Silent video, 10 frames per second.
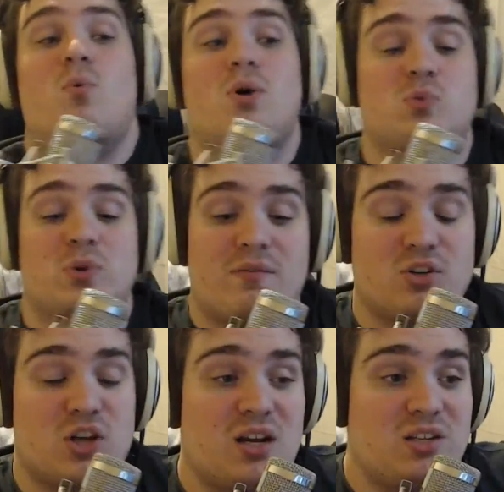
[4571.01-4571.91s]
was whichever
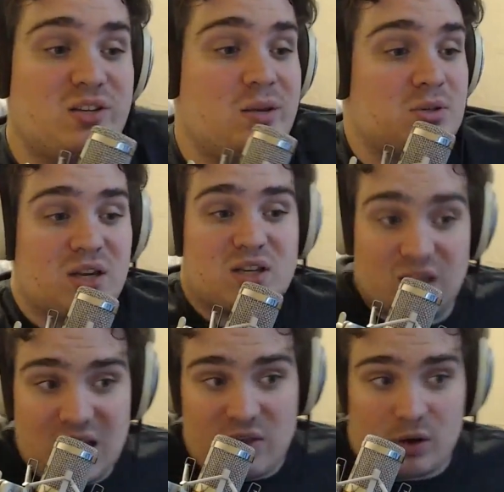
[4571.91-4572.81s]
Chinese team sticks
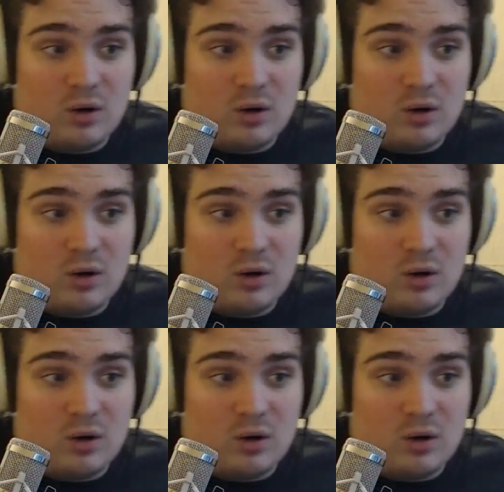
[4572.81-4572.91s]
together.